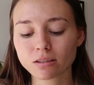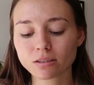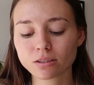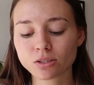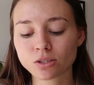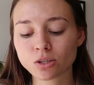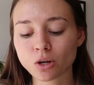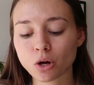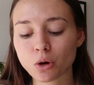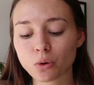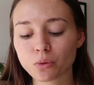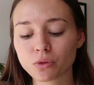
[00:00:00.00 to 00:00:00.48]

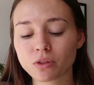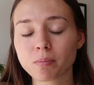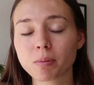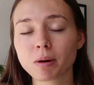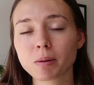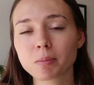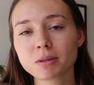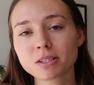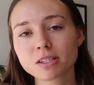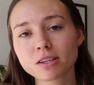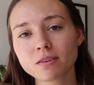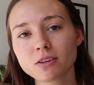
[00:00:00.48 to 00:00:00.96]
So the
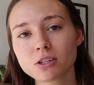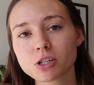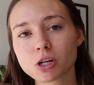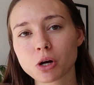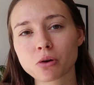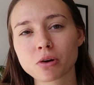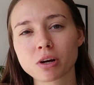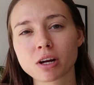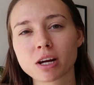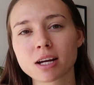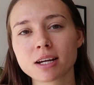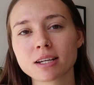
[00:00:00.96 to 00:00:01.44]
purpose of a
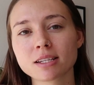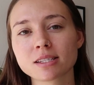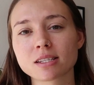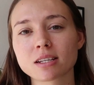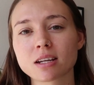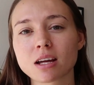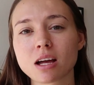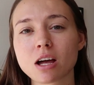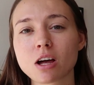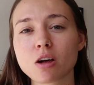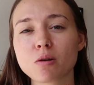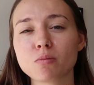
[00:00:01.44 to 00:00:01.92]
toner
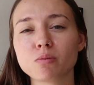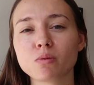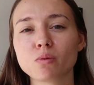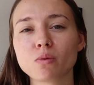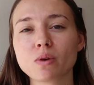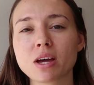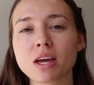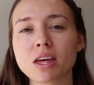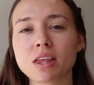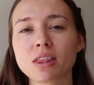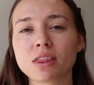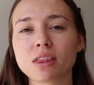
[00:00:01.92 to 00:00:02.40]
is to help
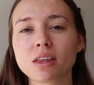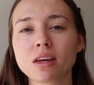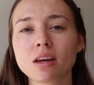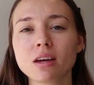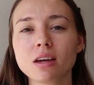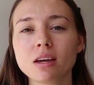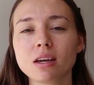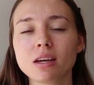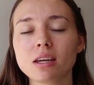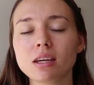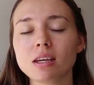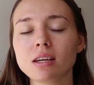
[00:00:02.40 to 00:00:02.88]
with
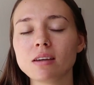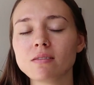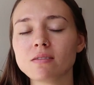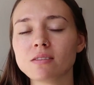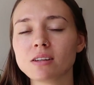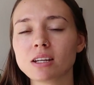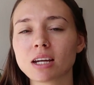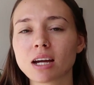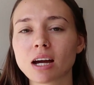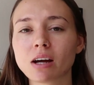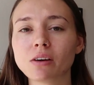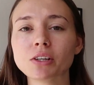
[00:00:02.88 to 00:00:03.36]

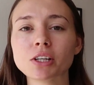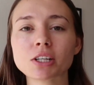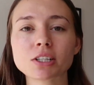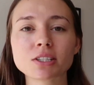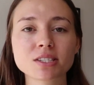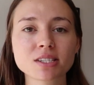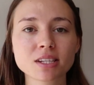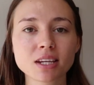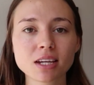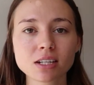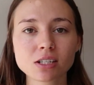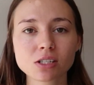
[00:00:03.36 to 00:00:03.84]
evening out
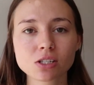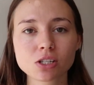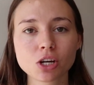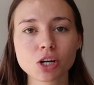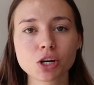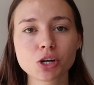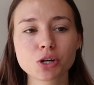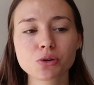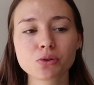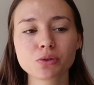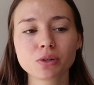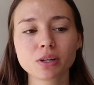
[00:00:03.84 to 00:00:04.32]
your skin
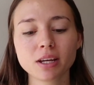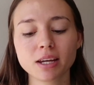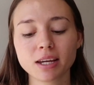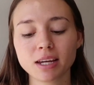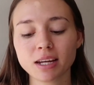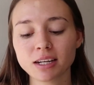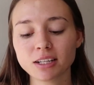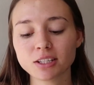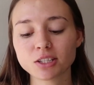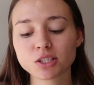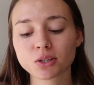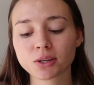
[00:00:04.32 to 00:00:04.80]
tone,
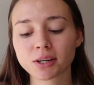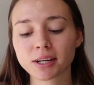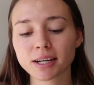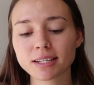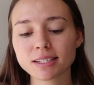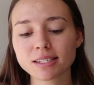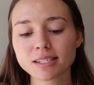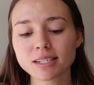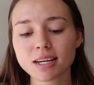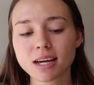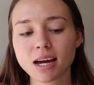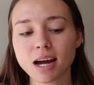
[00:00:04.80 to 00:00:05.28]
and it's
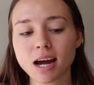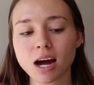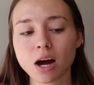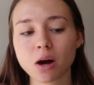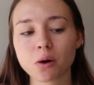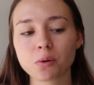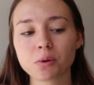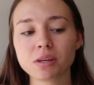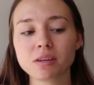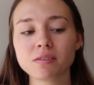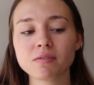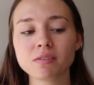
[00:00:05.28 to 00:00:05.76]
crazy
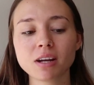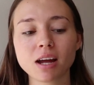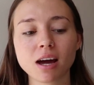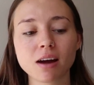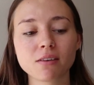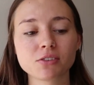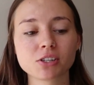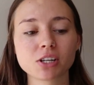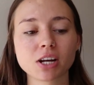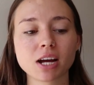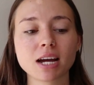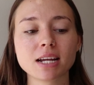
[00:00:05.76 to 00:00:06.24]
how even
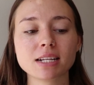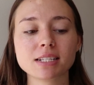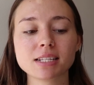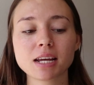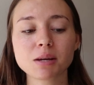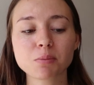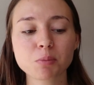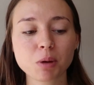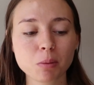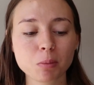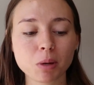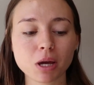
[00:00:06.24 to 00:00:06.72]
after I
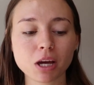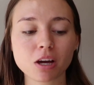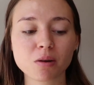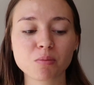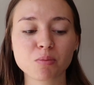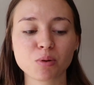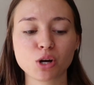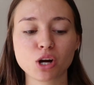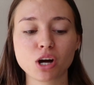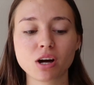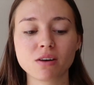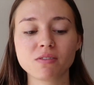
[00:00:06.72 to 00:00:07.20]
take my
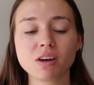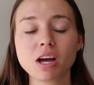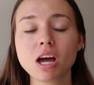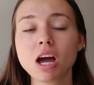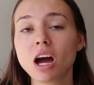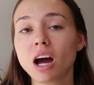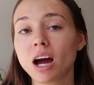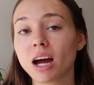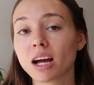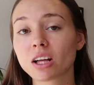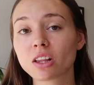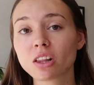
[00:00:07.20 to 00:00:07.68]
makeup off,
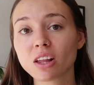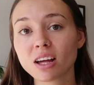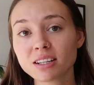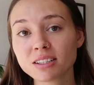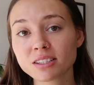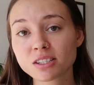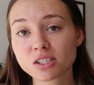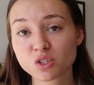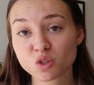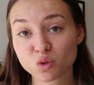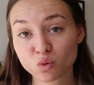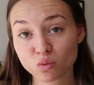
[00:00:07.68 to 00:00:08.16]
I
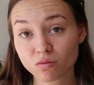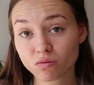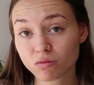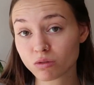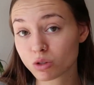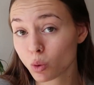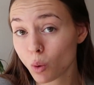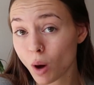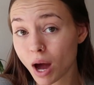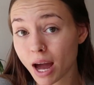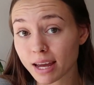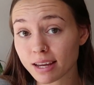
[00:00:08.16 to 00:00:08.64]
cleanse
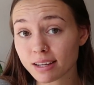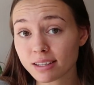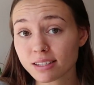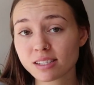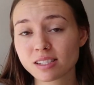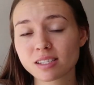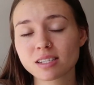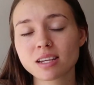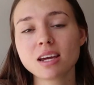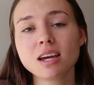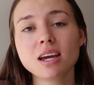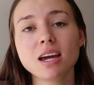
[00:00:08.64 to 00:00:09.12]

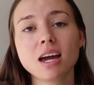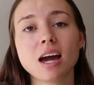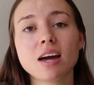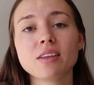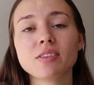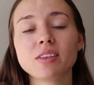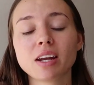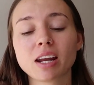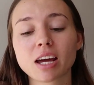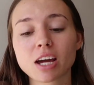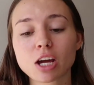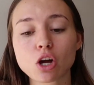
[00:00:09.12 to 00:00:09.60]
twice,
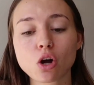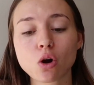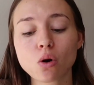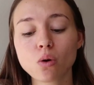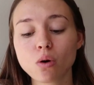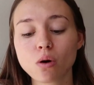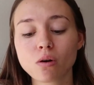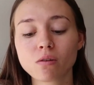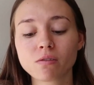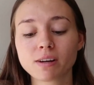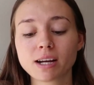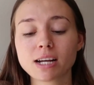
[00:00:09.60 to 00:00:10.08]
and then I
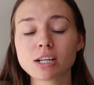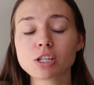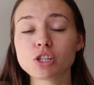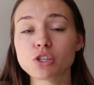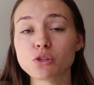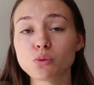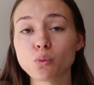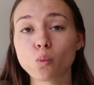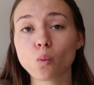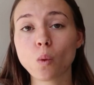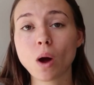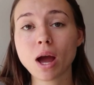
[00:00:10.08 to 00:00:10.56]
go over, I
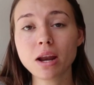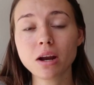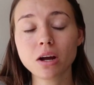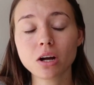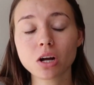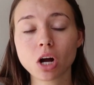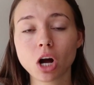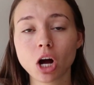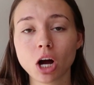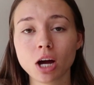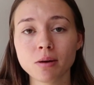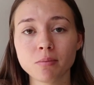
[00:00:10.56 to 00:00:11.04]
just
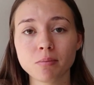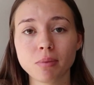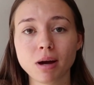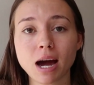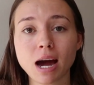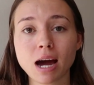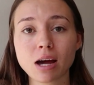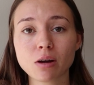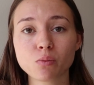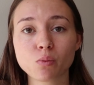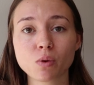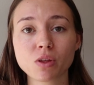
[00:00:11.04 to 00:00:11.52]
wet a cotton
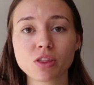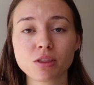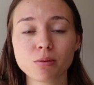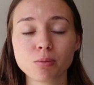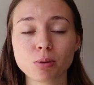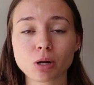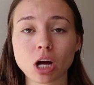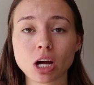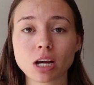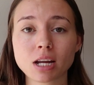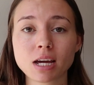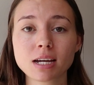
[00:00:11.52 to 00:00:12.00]
pad with
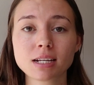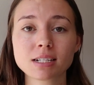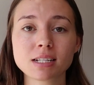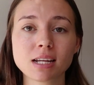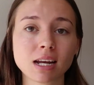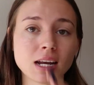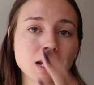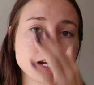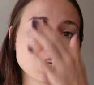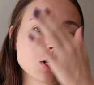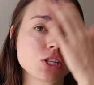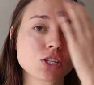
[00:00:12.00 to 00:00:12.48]
the product,
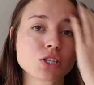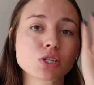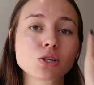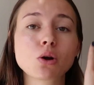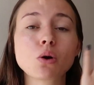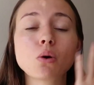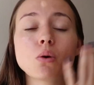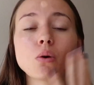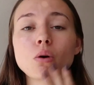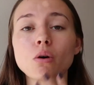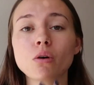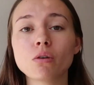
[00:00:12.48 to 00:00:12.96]
and I just
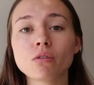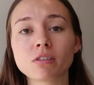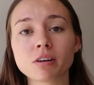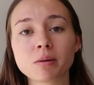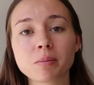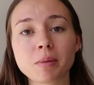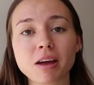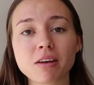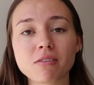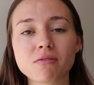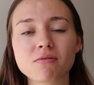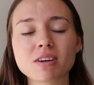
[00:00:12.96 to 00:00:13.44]
go
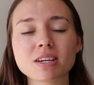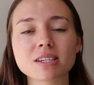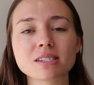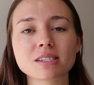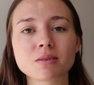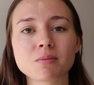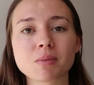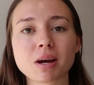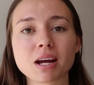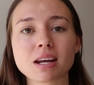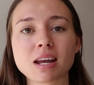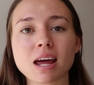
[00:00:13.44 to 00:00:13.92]
over my
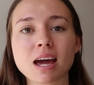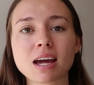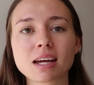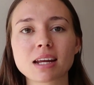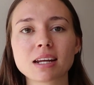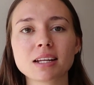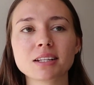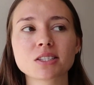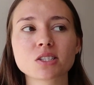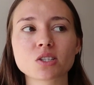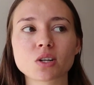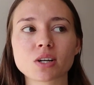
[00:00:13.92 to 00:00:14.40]
face and my neck,
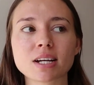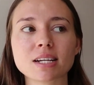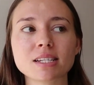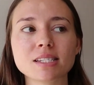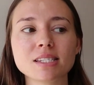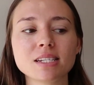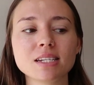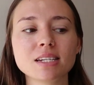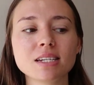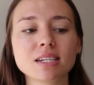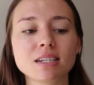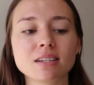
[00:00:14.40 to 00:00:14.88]
and it's
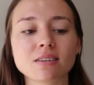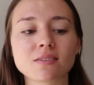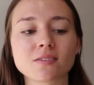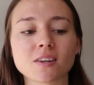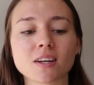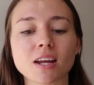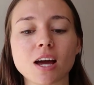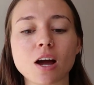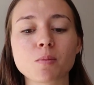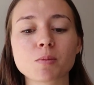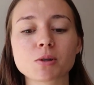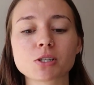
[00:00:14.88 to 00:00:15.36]
crazy
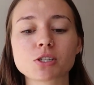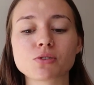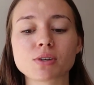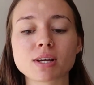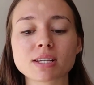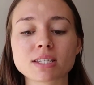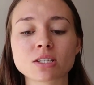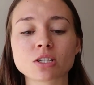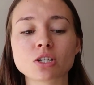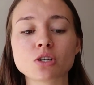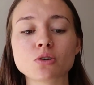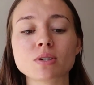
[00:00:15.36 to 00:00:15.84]
even how much
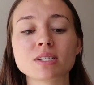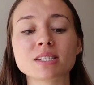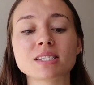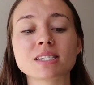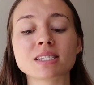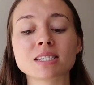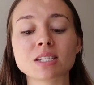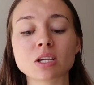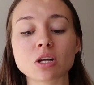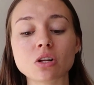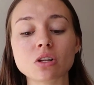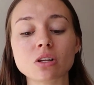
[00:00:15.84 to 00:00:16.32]
residue
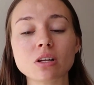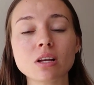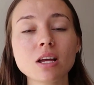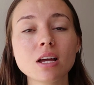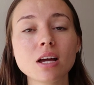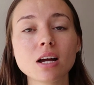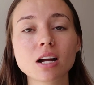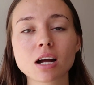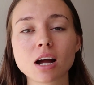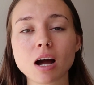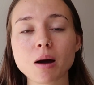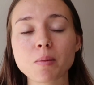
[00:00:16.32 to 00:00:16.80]
is still
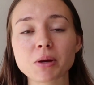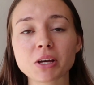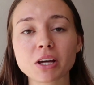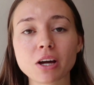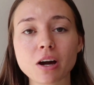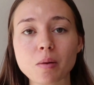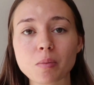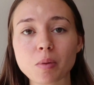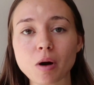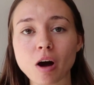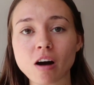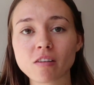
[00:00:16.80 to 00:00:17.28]

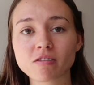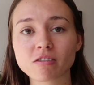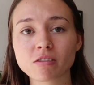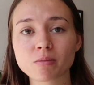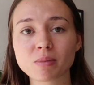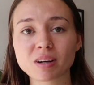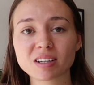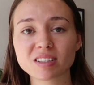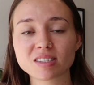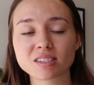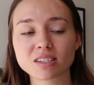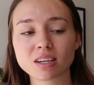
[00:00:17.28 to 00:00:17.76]
coming up off
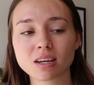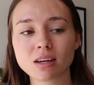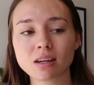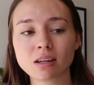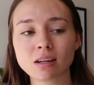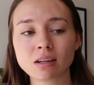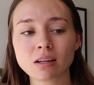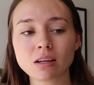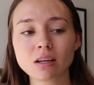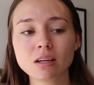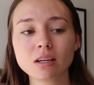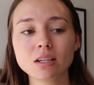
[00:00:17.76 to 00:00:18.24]
of my
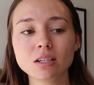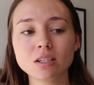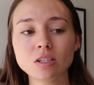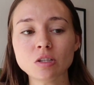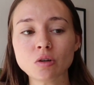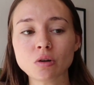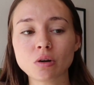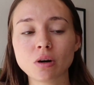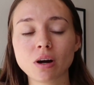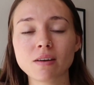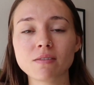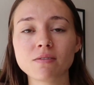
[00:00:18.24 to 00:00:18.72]
skin.
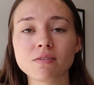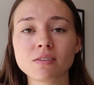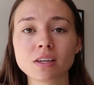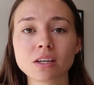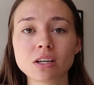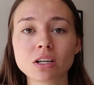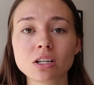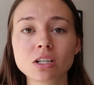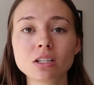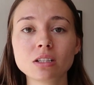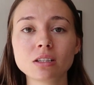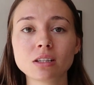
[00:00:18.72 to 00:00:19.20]
So I
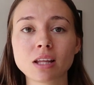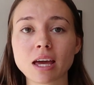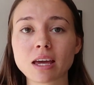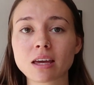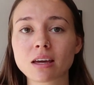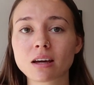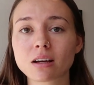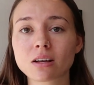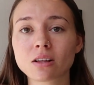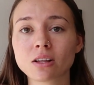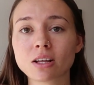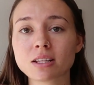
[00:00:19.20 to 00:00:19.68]
feel
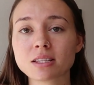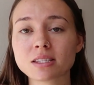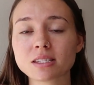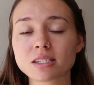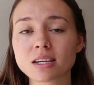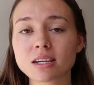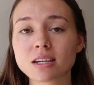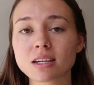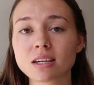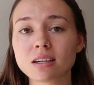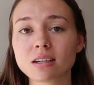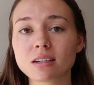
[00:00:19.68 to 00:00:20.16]
like
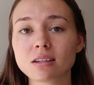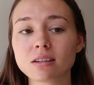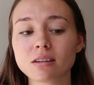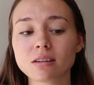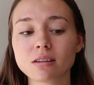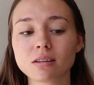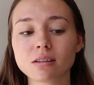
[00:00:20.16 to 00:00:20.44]
cleansing